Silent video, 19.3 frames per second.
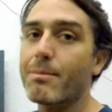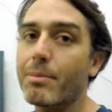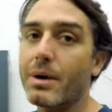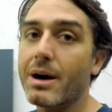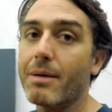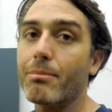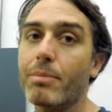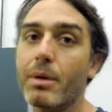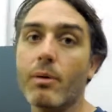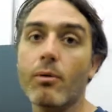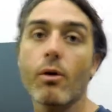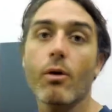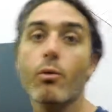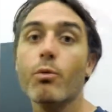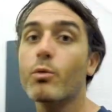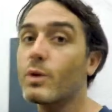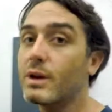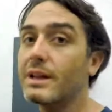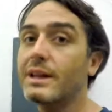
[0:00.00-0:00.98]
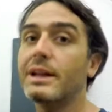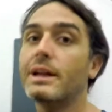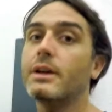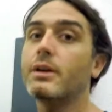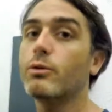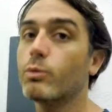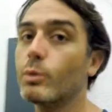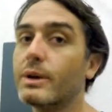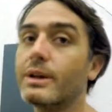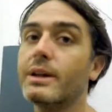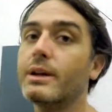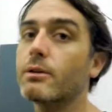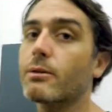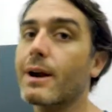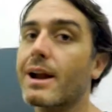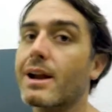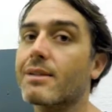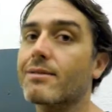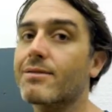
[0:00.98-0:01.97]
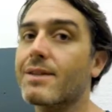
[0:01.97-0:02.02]
up, but a really, really
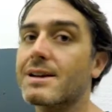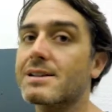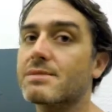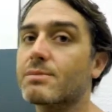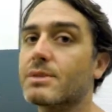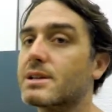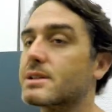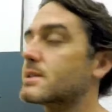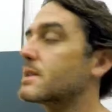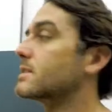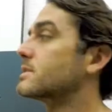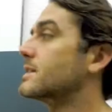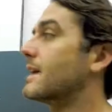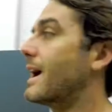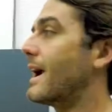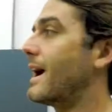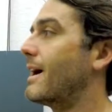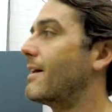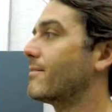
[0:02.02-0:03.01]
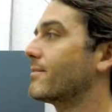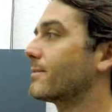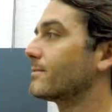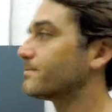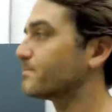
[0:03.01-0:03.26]
great investment to have.